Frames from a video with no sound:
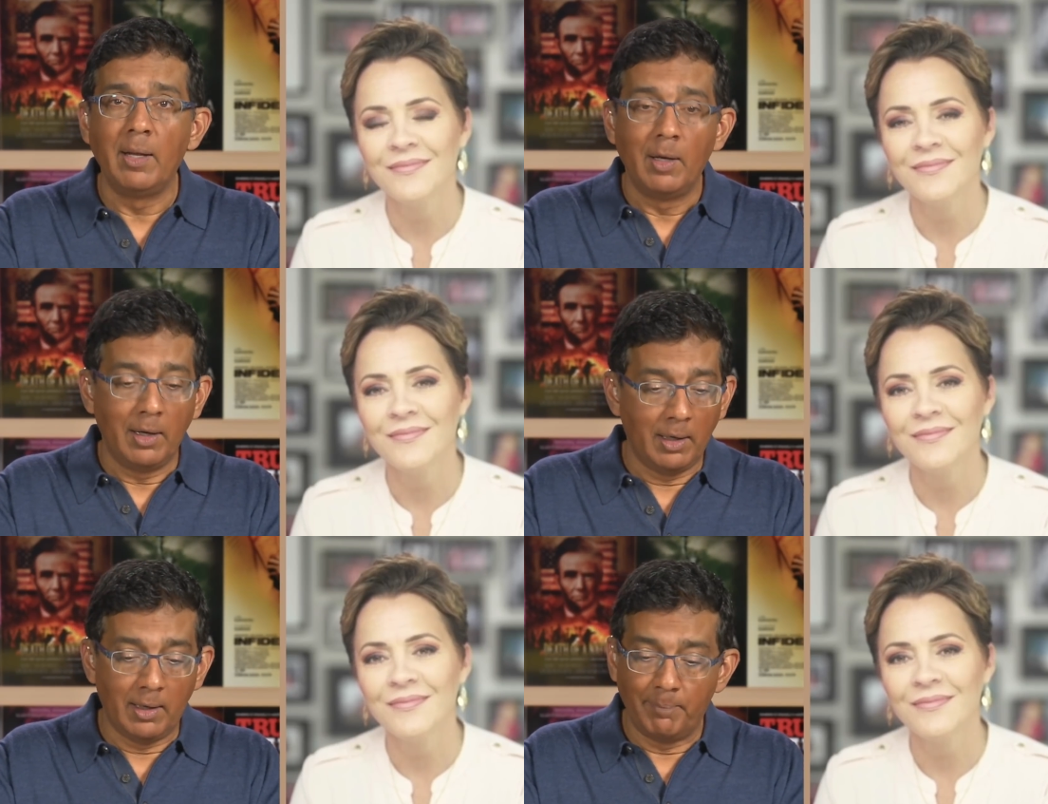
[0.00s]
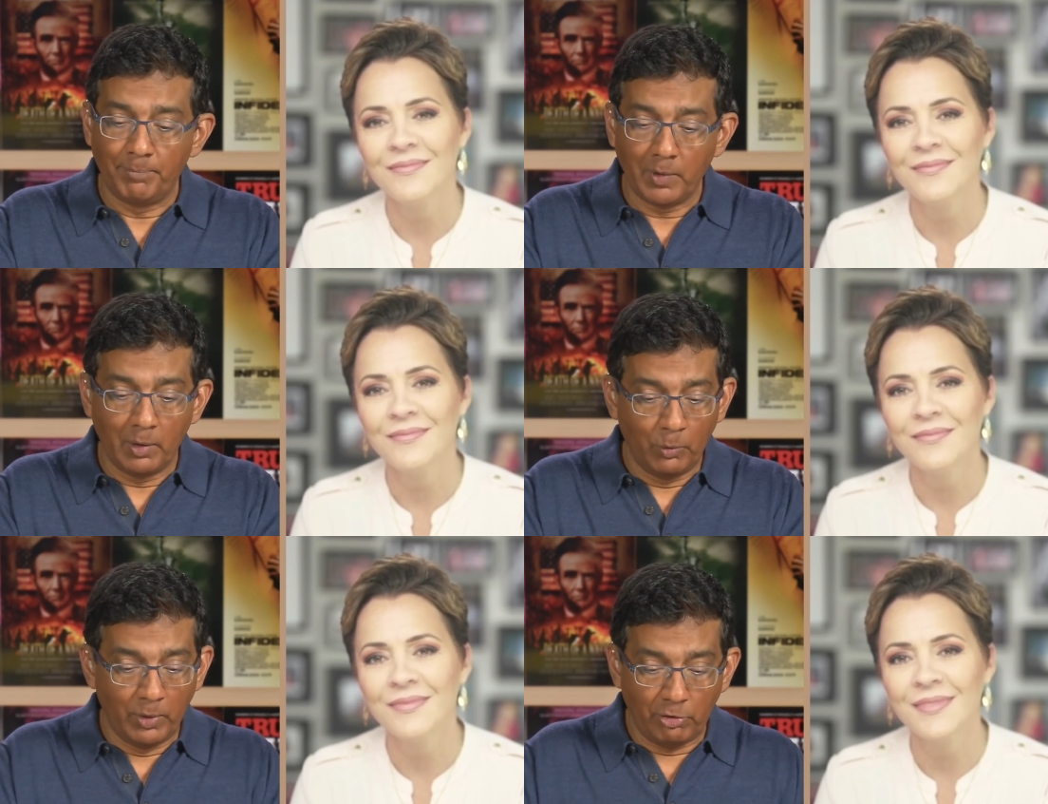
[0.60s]

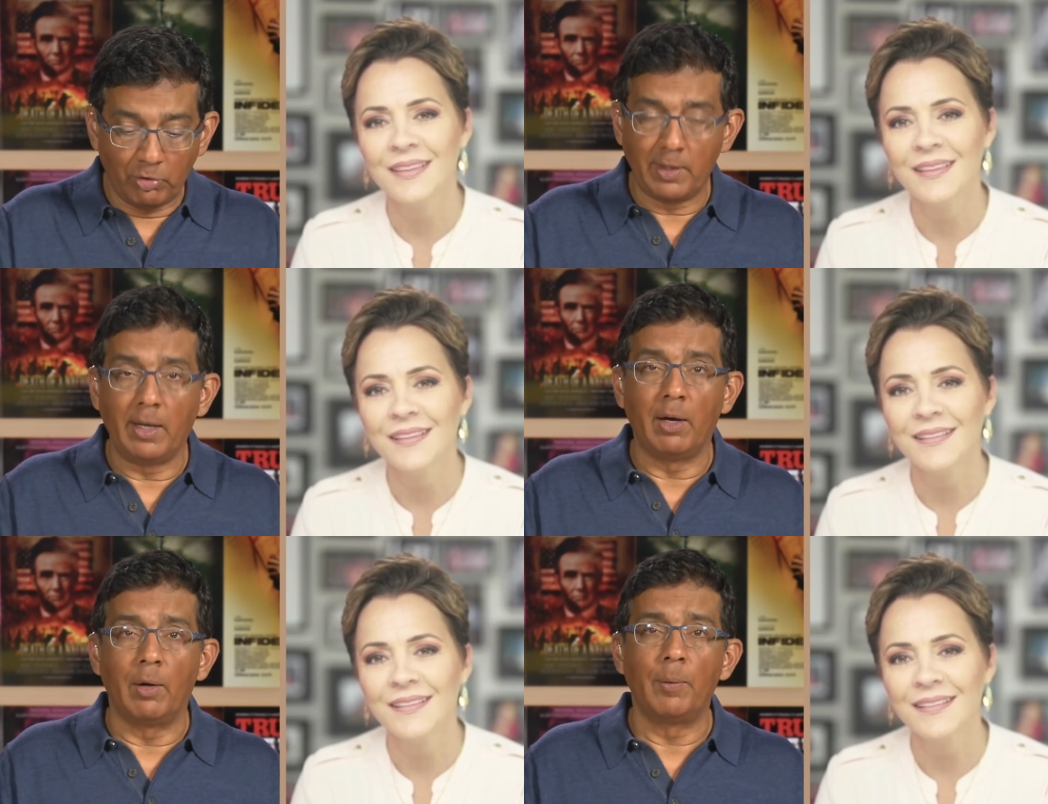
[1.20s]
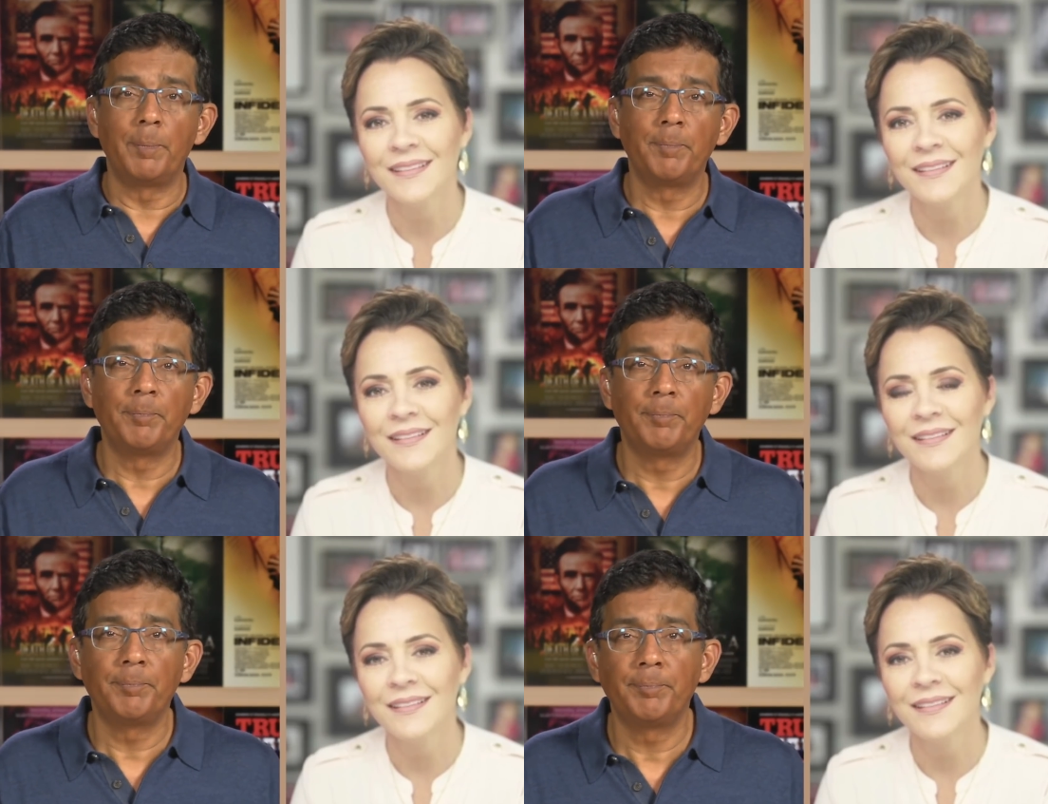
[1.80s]
Speaker 1: Where should they go?
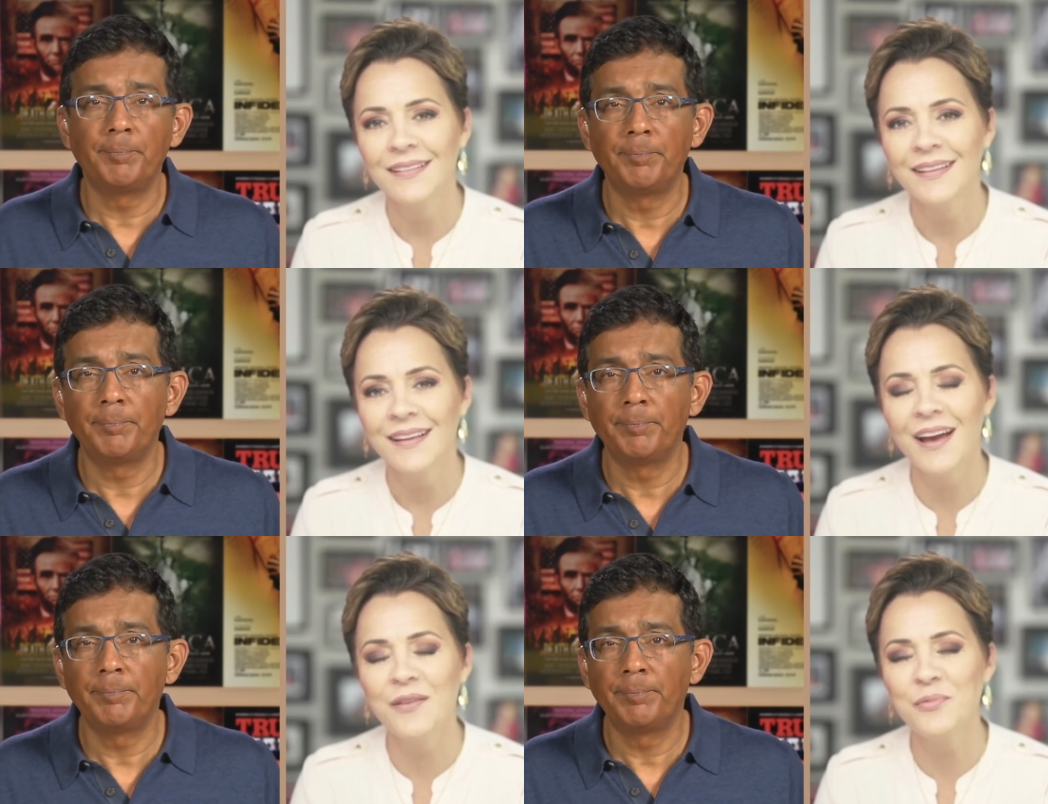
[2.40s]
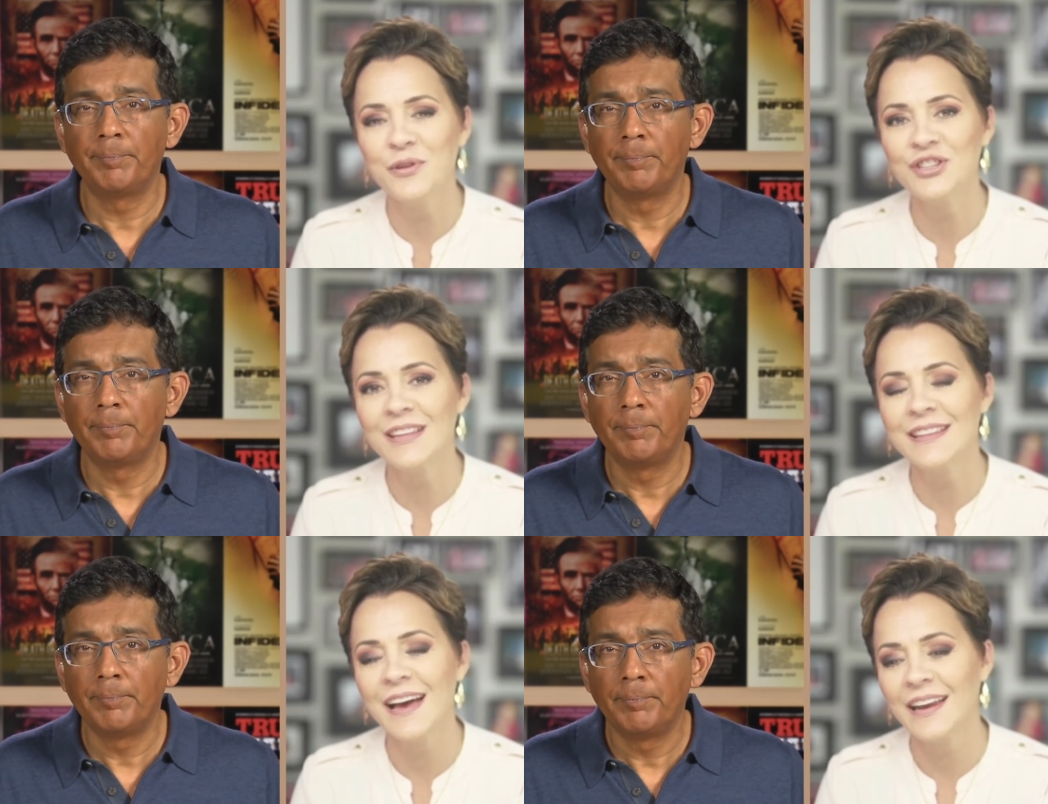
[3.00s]
Speaker 2: I
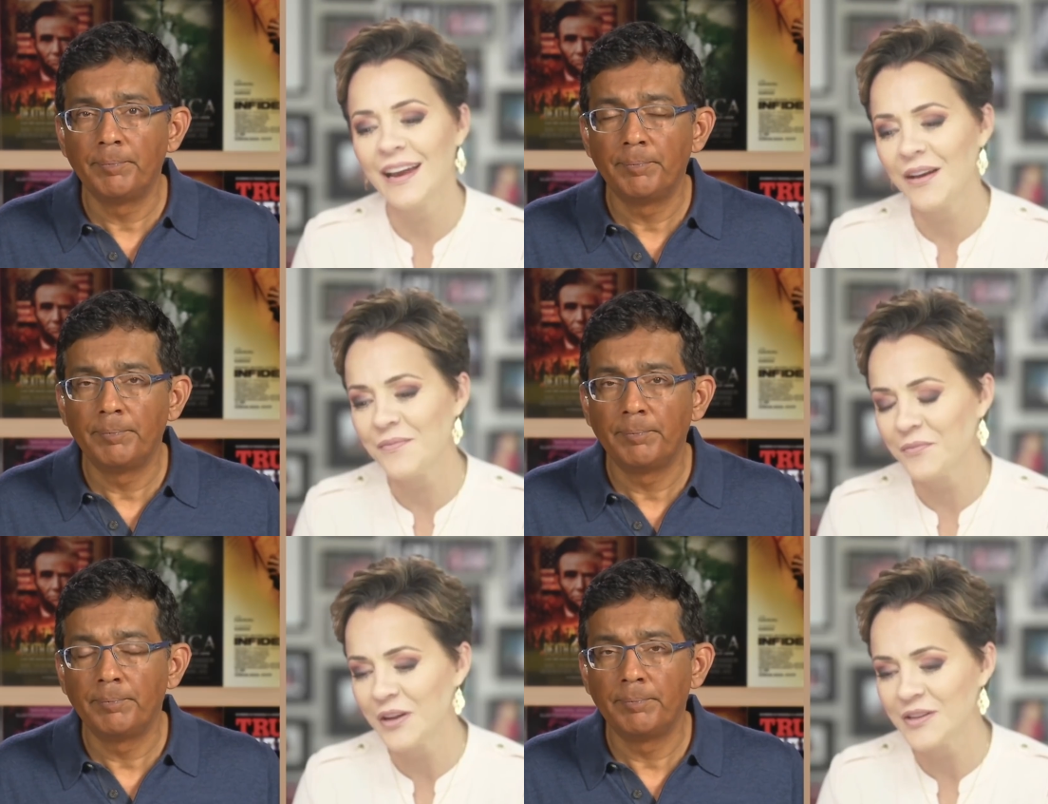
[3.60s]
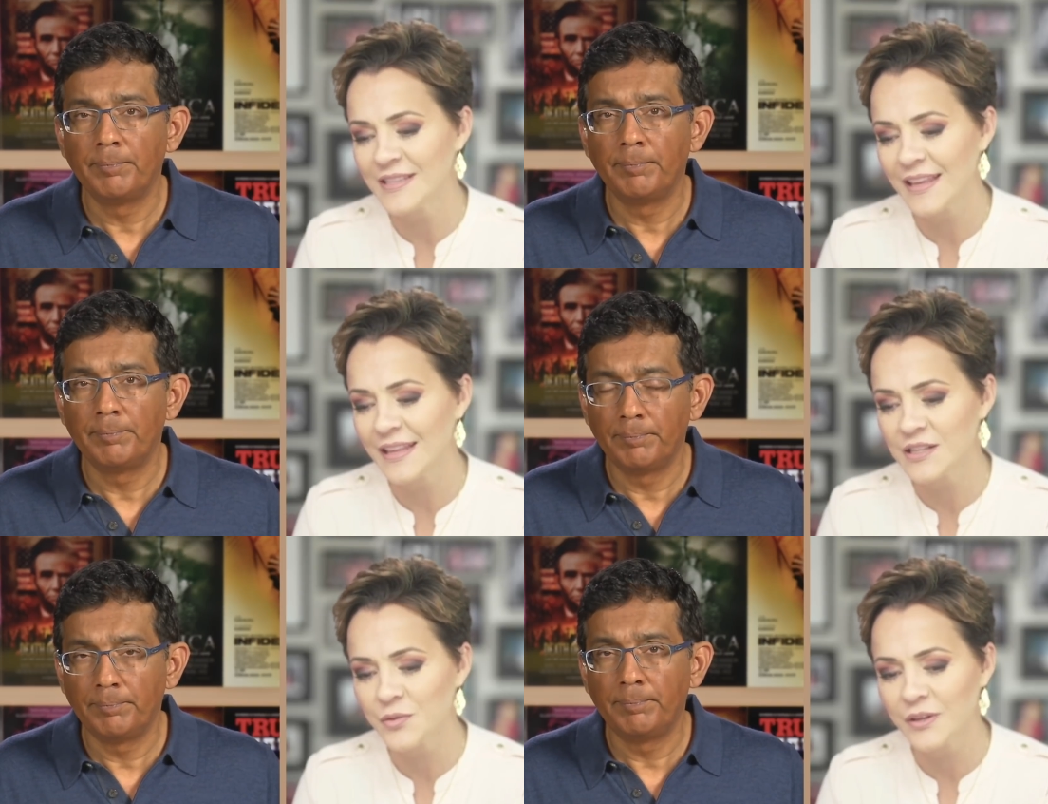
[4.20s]
appreciate that, what you said.
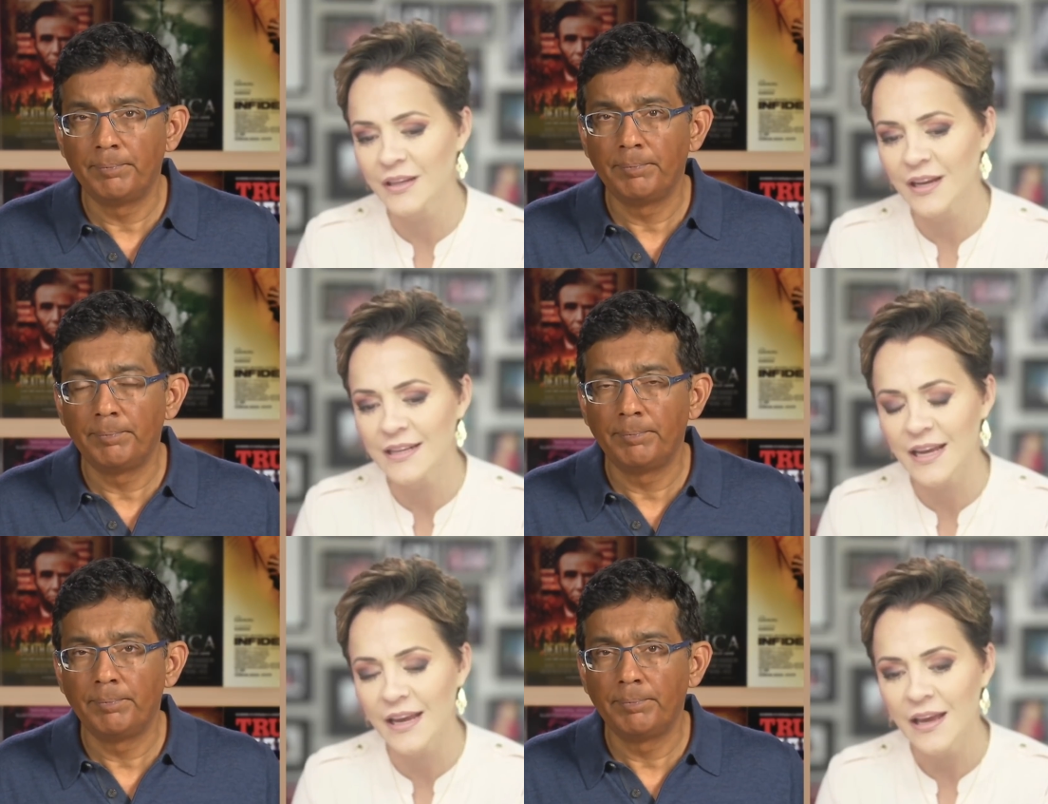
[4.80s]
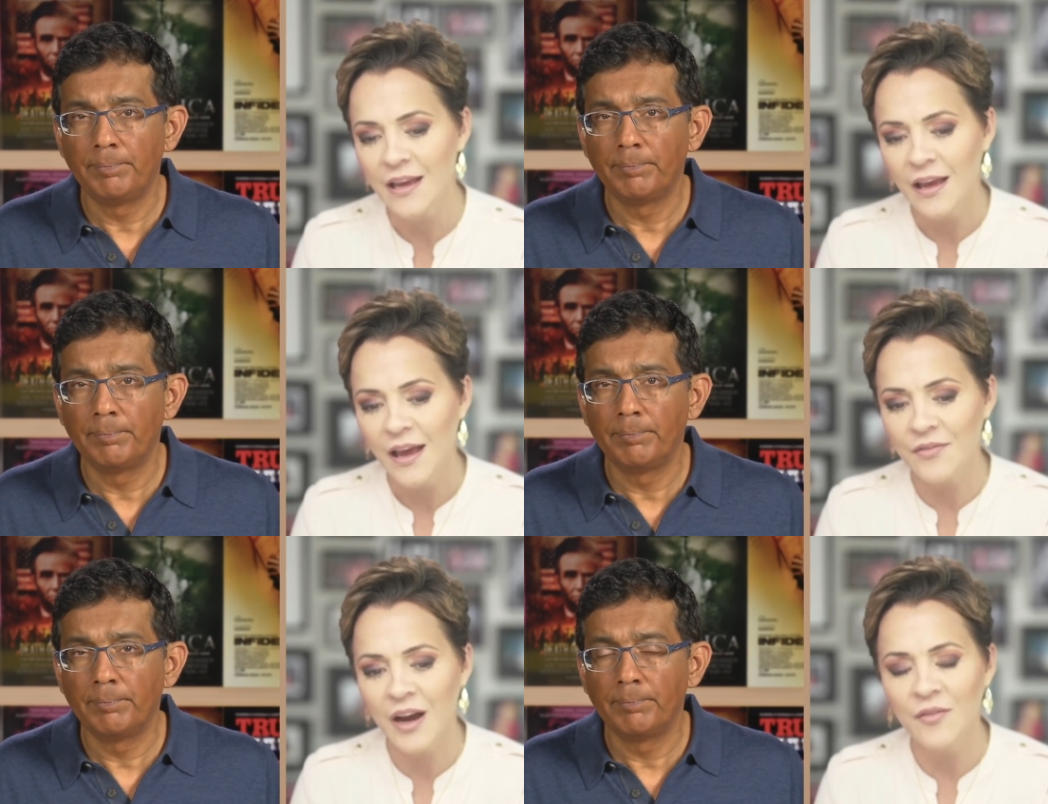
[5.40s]
That's really nice.
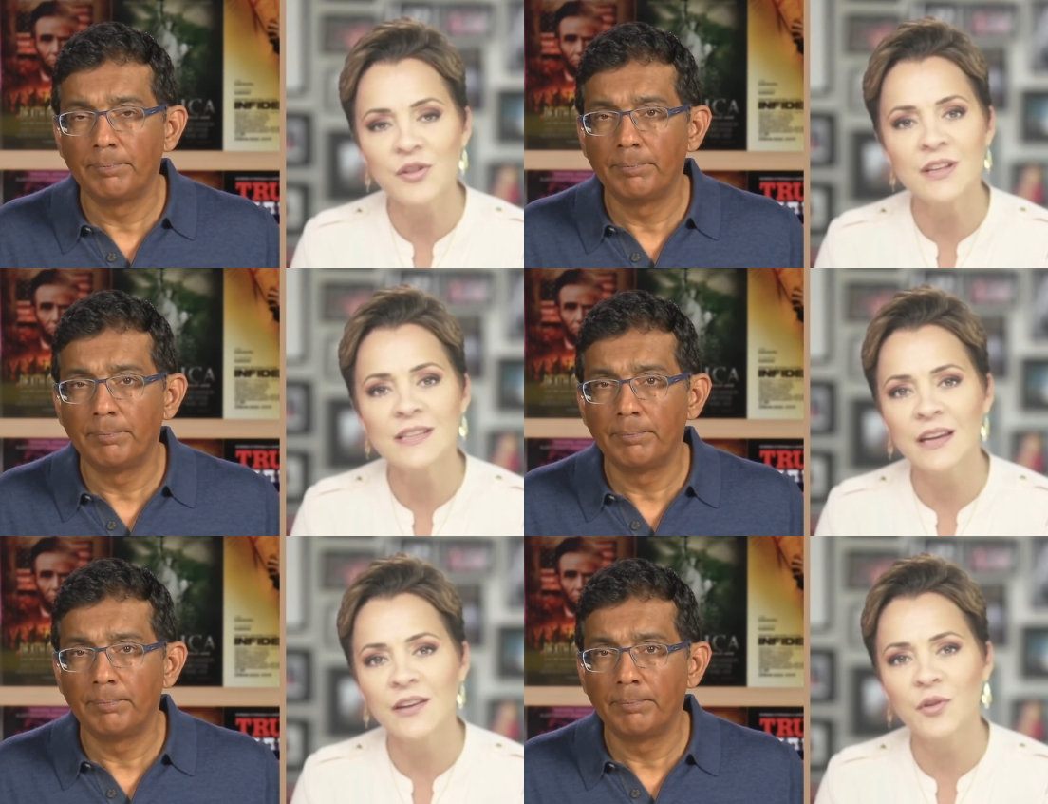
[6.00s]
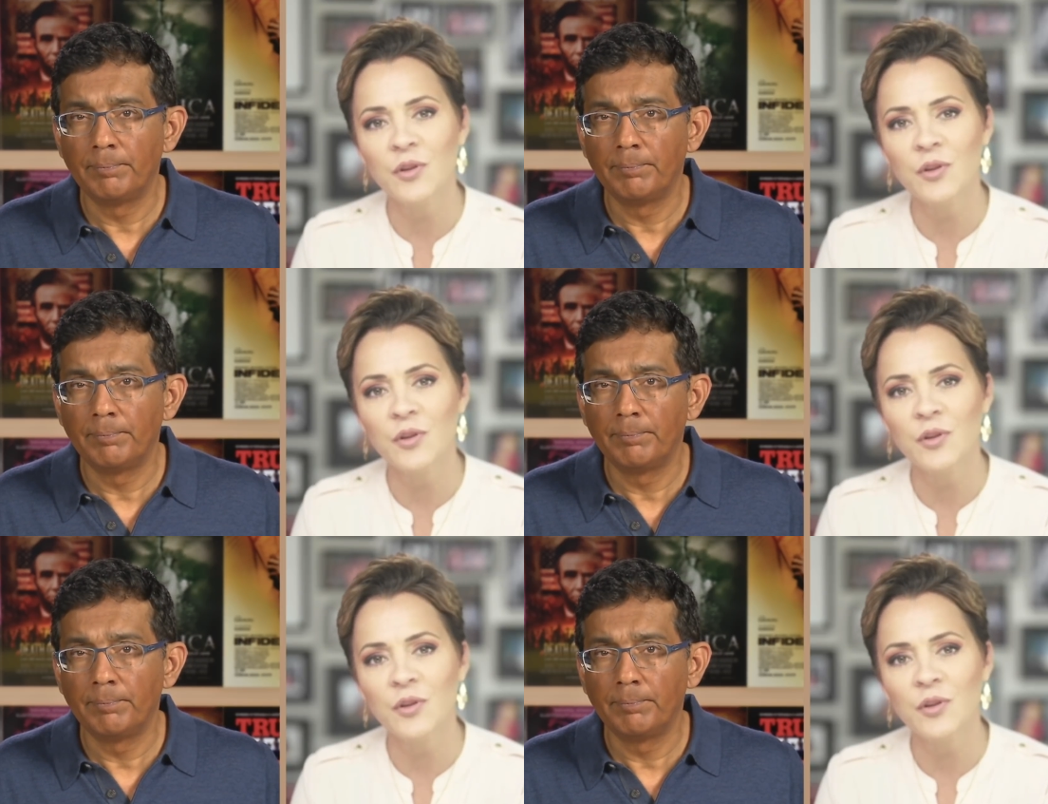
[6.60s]
I've covered this state for a